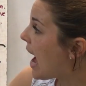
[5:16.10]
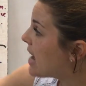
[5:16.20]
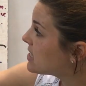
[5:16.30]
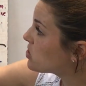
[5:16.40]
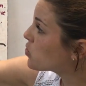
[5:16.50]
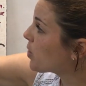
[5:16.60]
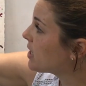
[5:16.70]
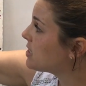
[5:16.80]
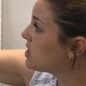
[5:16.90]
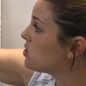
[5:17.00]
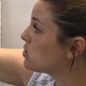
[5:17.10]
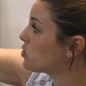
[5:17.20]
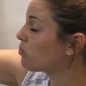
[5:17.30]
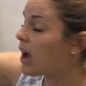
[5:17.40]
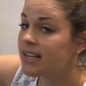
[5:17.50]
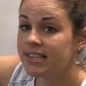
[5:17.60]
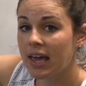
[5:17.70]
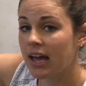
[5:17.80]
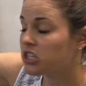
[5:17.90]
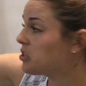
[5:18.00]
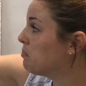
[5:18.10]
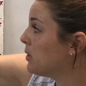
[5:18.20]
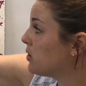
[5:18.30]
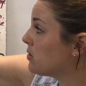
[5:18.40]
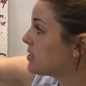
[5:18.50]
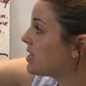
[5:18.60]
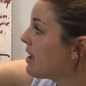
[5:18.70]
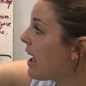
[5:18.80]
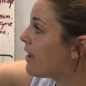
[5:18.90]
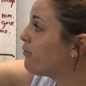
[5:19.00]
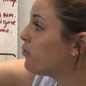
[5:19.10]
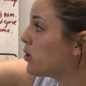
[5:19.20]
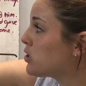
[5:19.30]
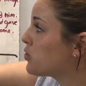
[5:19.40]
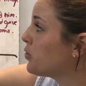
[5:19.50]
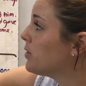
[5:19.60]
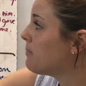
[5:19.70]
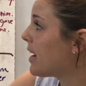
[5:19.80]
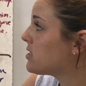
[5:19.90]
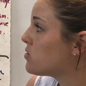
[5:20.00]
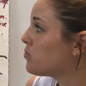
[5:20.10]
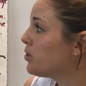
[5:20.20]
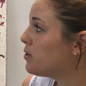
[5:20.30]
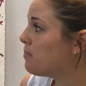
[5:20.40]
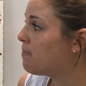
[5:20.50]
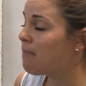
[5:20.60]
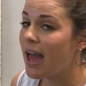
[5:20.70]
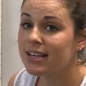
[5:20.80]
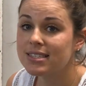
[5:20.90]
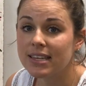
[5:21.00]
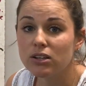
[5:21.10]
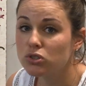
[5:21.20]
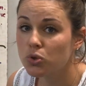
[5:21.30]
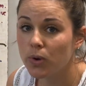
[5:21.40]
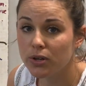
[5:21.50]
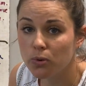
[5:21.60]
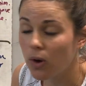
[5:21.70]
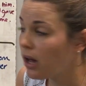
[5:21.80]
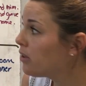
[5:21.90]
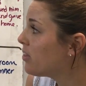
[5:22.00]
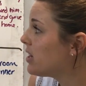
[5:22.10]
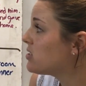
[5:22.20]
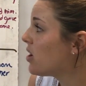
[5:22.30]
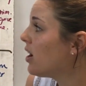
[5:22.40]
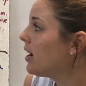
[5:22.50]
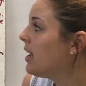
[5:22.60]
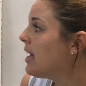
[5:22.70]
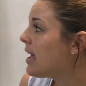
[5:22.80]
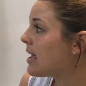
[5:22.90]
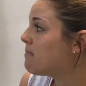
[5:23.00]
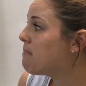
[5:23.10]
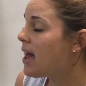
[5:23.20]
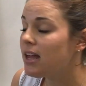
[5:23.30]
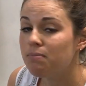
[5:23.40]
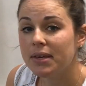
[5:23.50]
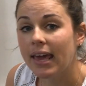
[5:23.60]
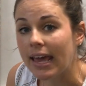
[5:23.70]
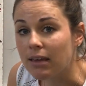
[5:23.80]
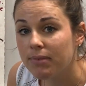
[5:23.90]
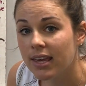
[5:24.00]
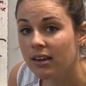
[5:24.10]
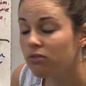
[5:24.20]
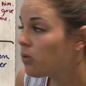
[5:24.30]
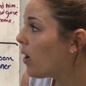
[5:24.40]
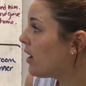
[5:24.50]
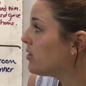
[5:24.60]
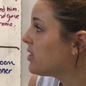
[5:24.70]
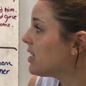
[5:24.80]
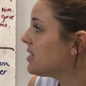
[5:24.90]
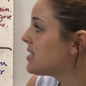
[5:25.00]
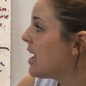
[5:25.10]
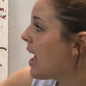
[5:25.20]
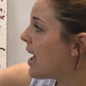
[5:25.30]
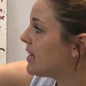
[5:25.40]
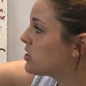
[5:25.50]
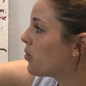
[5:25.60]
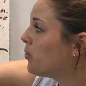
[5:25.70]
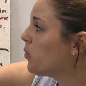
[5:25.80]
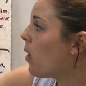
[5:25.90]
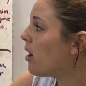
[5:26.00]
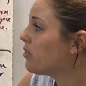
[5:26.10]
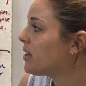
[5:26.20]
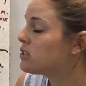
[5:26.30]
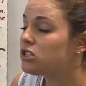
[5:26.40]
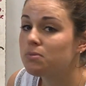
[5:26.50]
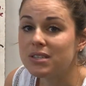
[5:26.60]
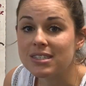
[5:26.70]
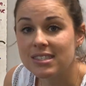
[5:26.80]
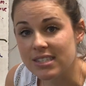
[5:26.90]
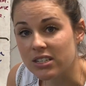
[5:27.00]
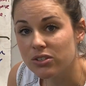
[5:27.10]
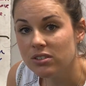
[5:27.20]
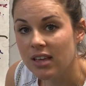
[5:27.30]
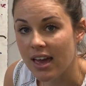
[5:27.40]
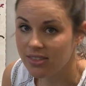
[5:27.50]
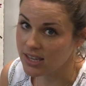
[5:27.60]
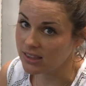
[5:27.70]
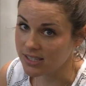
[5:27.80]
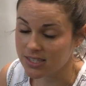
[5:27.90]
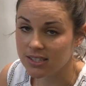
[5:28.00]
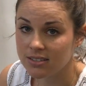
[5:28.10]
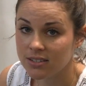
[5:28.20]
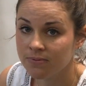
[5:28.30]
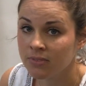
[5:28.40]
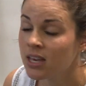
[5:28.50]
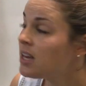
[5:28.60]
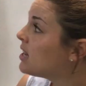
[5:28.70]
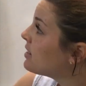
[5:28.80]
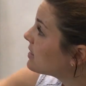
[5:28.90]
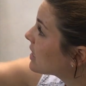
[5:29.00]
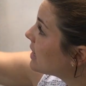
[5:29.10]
As the story continues, the rising action builds. A forest grew in Max's room. Max sailed to where the wild things are. He met and became king of the wild things, and he told the wild things to be still, and they listened. The